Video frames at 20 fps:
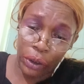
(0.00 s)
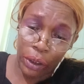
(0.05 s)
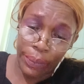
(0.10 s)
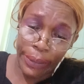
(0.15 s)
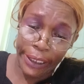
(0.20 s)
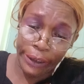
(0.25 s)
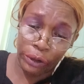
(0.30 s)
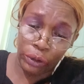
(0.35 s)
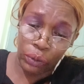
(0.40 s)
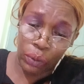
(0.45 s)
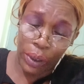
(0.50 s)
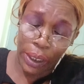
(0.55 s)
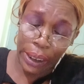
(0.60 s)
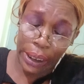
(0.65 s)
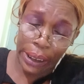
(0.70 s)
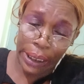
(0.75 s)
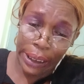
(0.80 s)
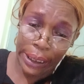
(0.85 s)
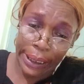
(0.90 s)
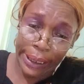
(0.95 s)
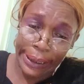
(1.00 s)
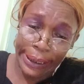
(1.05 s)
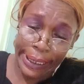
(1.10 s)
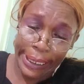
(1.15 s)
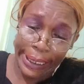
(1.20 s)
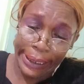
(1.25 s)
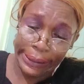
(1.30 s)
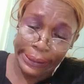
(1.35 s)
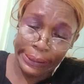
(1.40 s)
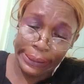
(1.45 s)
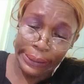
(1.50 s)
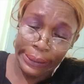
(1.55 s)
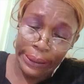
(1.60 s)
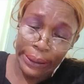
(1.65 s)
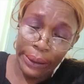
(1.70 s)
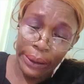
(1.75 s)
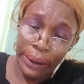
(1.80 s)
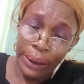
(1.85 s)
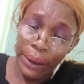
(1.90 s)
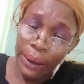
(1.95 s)
come at 2 o'clock at night?
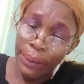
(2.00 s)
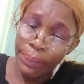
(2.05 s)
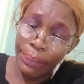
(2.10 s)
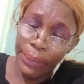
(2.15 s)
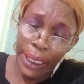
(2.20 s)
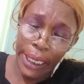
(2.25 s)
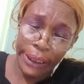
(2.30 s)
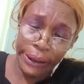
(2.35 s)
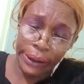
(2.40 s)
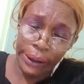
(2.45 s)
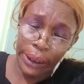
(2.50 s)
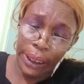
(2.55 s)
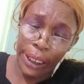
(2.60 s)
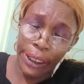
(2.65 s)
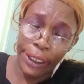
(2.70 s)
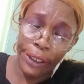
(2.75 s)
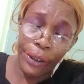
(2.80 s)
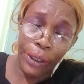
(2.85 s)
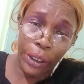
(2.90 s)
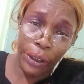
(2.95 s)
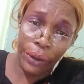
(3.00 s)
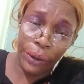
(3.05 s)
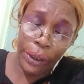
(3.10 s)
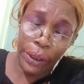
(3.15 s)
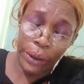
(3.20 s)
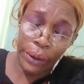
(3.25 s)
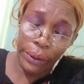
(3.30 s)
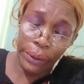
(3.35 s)
Marcia, you don't know?